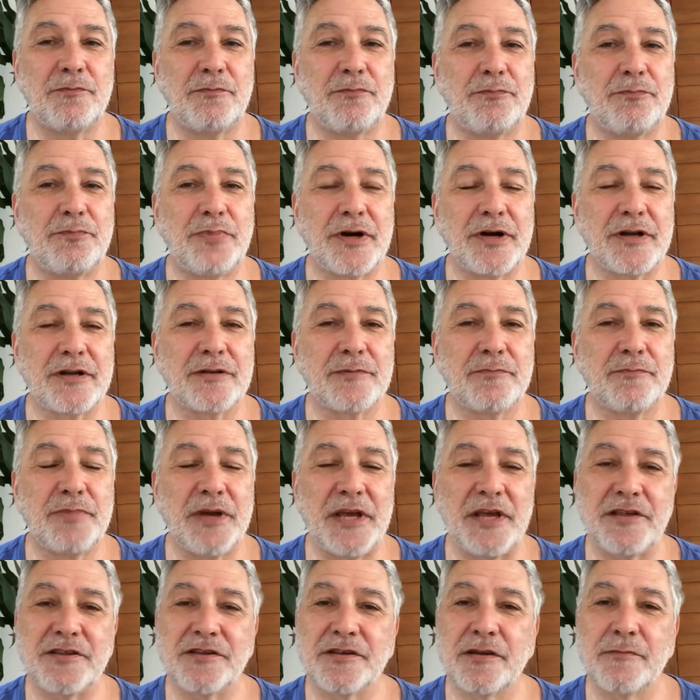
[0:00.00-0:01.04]
but
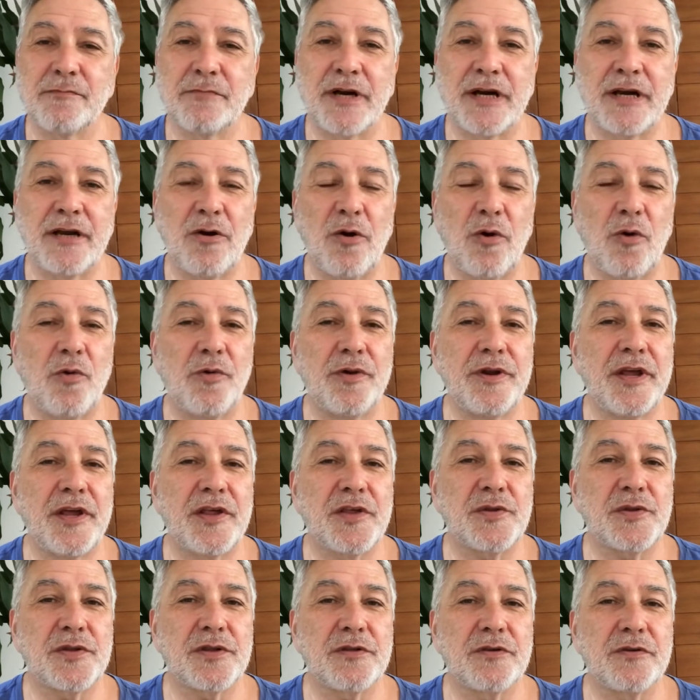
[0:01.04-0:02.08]
based on my own
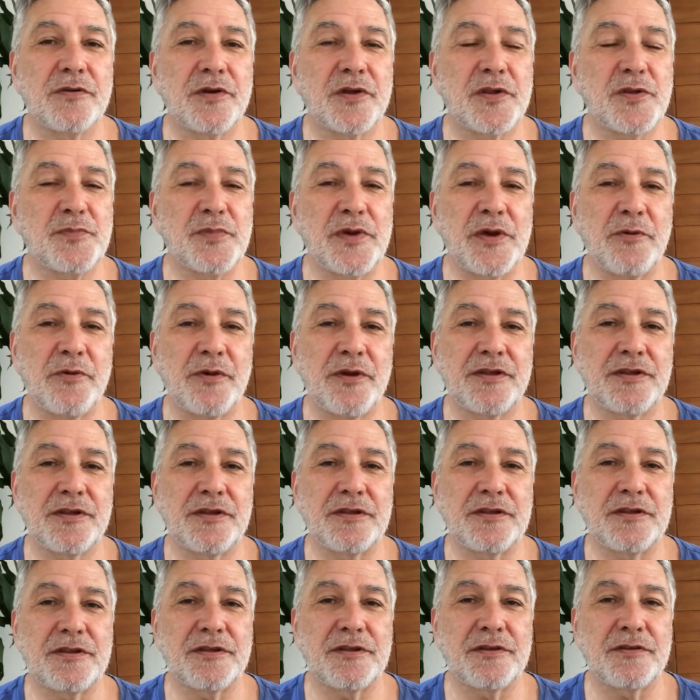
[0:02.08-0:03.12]

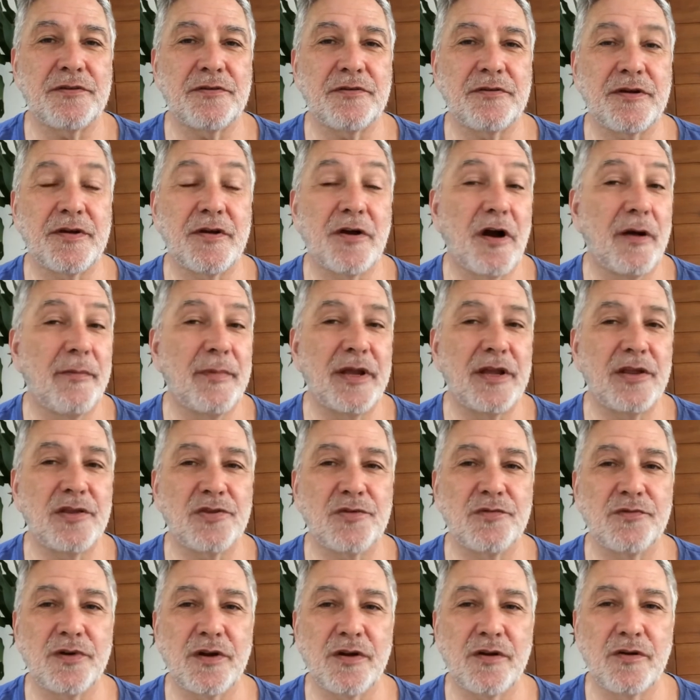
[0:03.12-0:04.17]
experiences coming
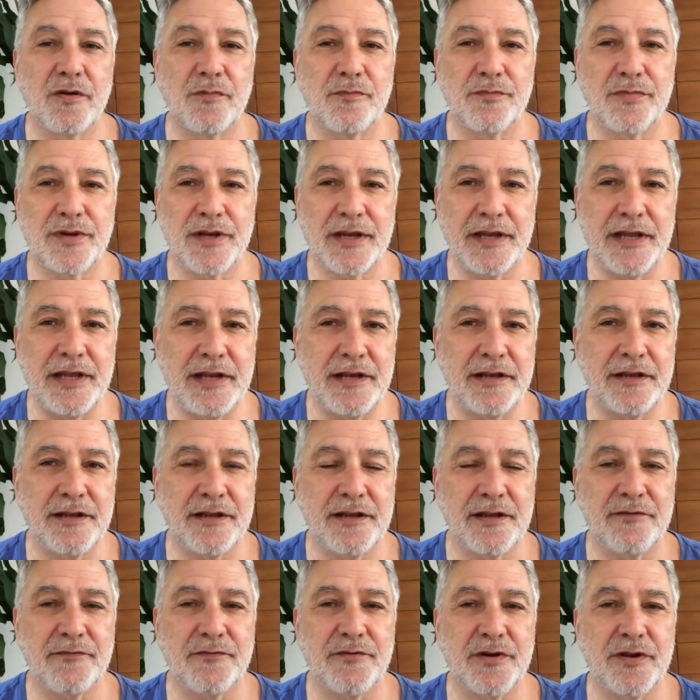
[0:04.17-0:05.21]
to a completely
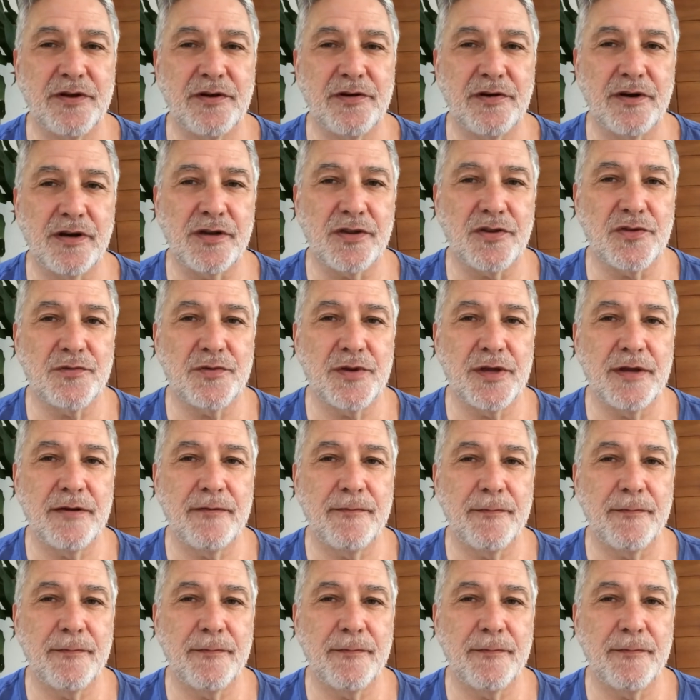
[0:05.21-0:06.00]
different country,